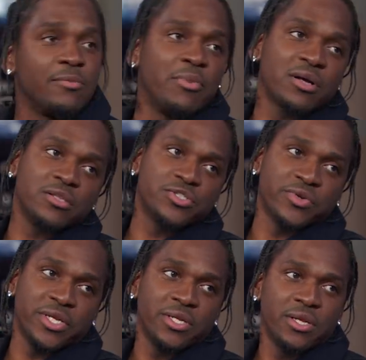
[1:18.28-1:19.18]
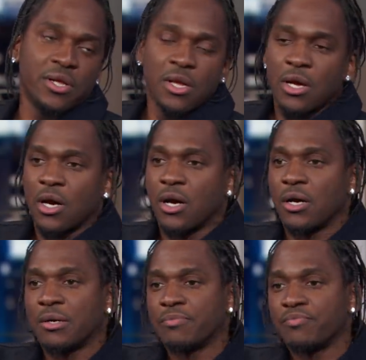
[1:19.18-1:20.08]
to buck the trend.
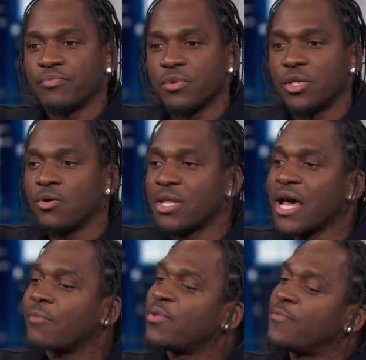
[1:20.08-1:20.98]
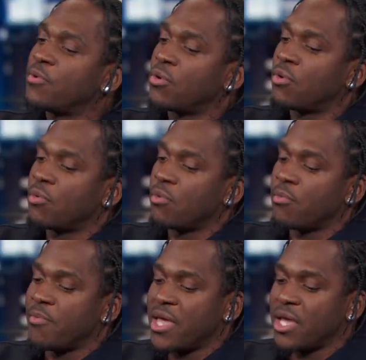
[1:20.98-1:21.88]
Um, you know, a lot of people
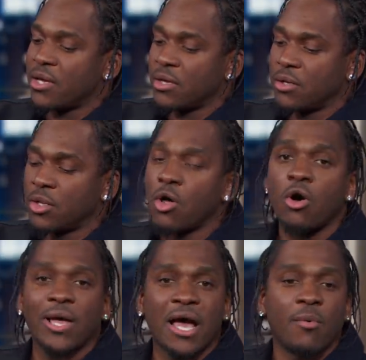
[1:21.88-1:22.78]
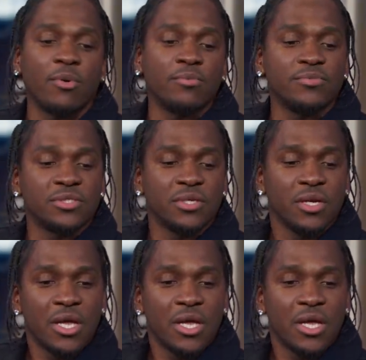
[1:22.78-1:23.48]
make long albums,